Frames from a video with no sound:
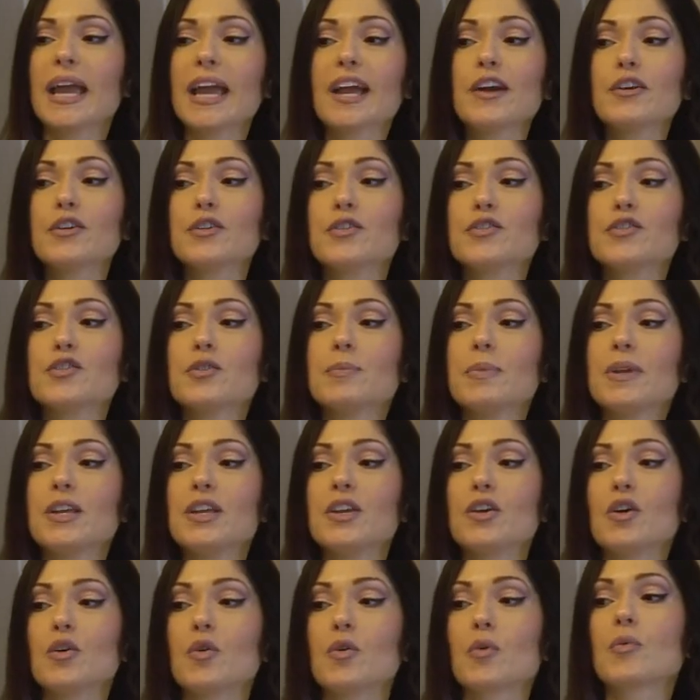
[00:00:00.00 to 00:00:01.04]
hair used to
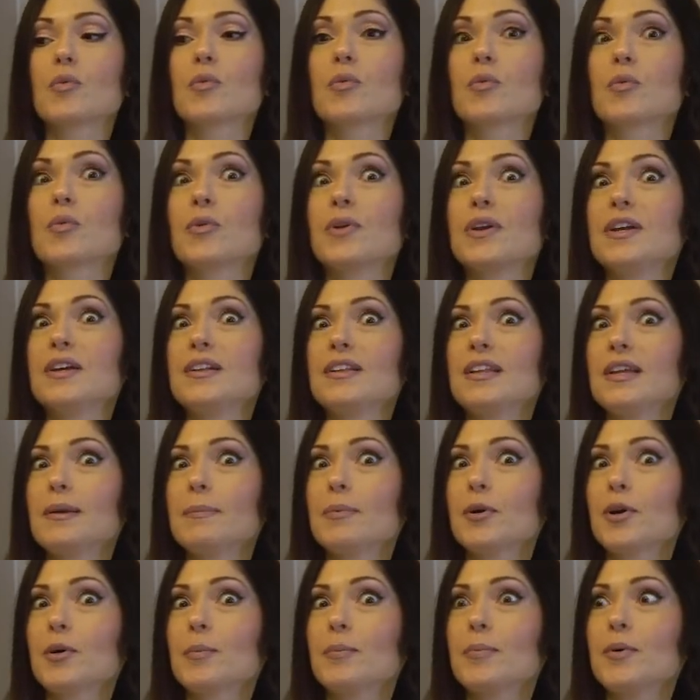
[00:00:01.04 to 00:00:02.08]
be really
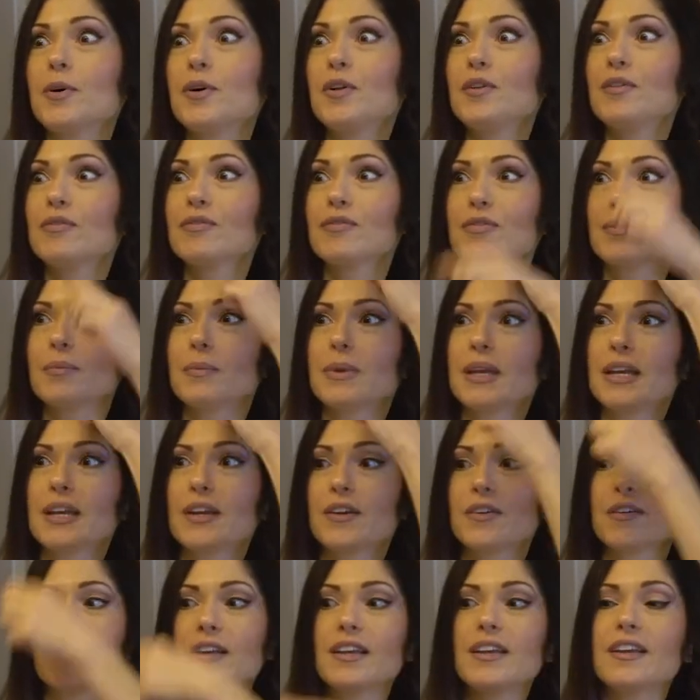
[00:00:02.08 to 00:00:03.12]
purple from
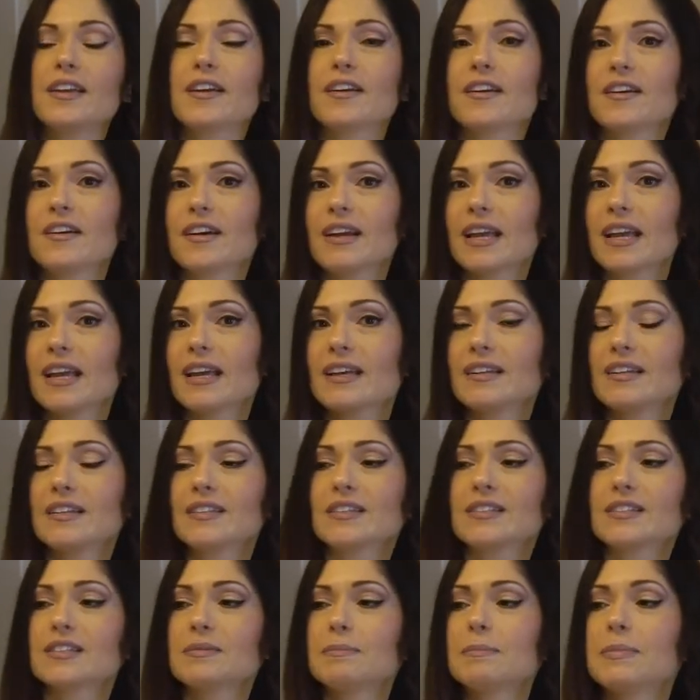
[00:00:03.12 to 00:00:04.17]
here to here, and it
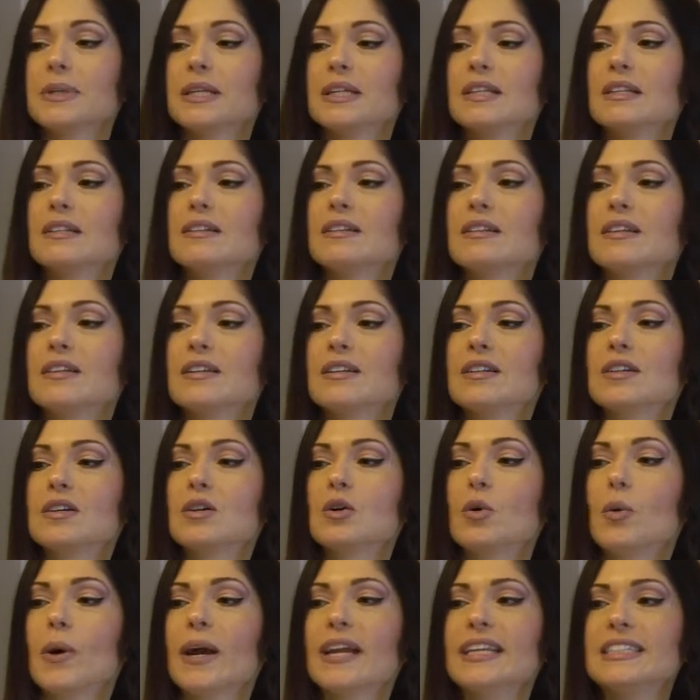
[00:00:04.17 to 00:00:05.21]
has been
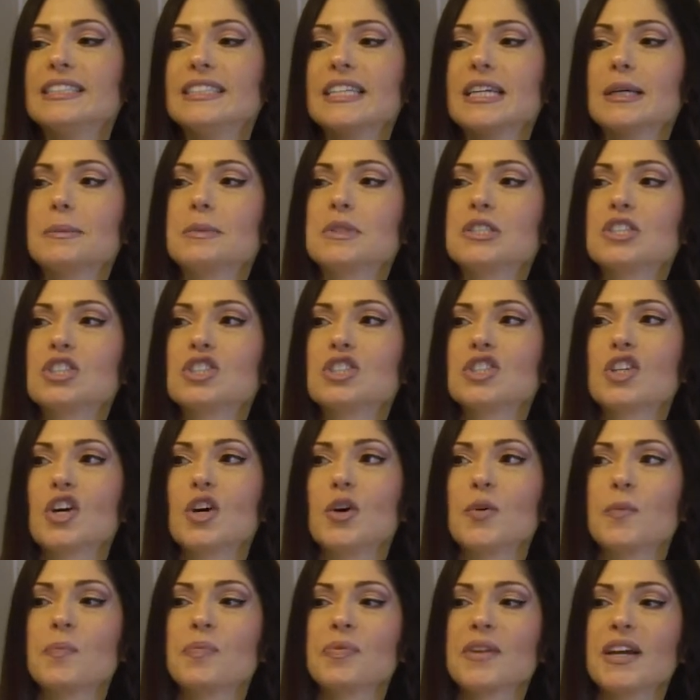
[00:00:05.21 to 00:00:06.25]
quite damaged,
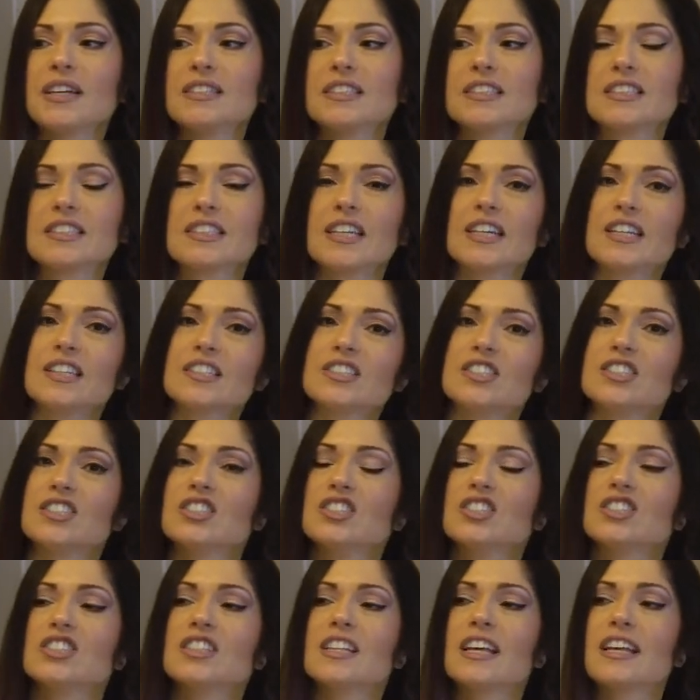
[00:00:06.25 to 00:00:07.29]
so I decided to
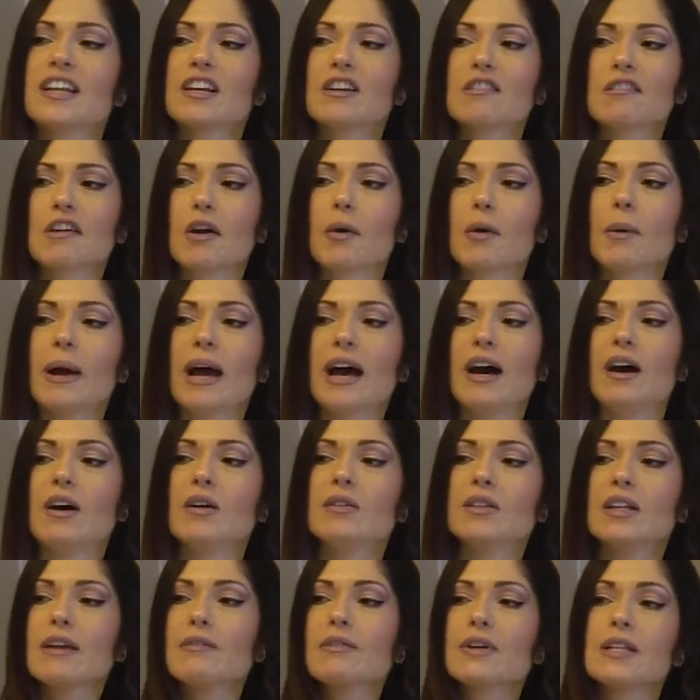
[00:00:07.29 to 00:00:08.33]
just let it grow out.
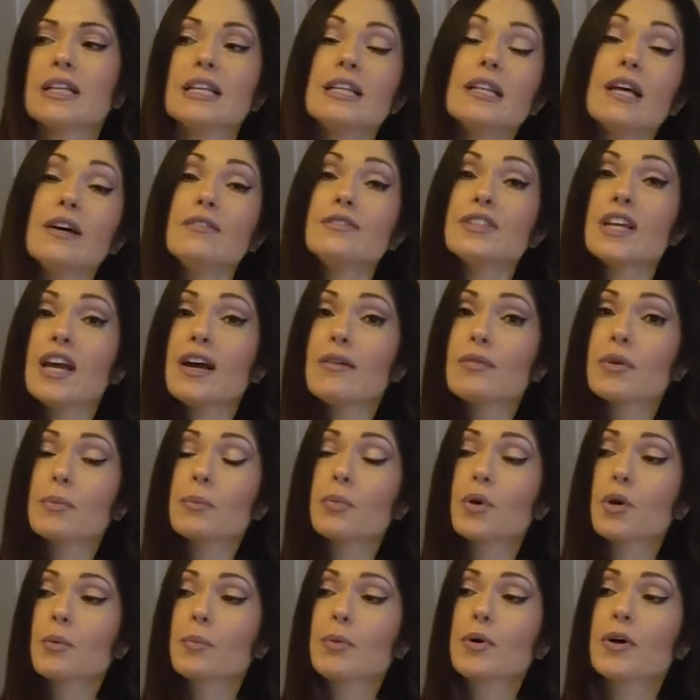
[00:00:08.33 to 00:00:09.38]
I really loved having
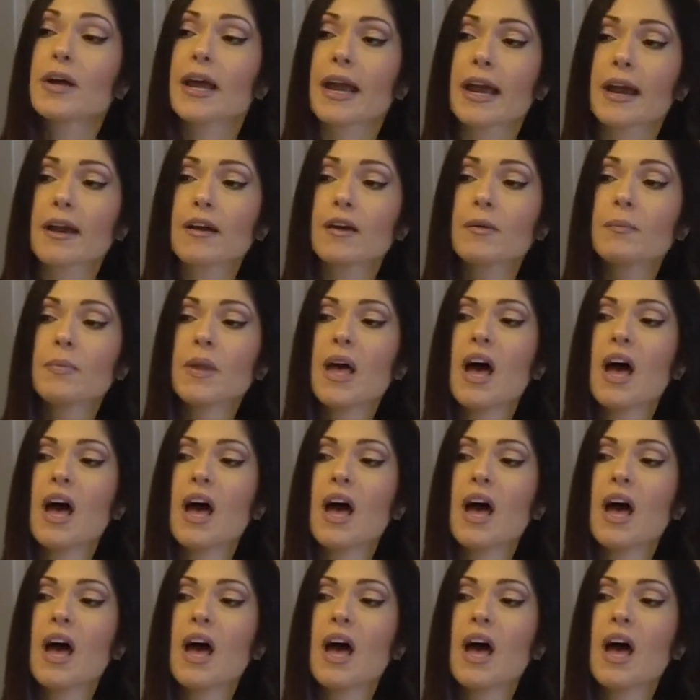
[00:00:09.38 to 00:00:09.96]
purple hair,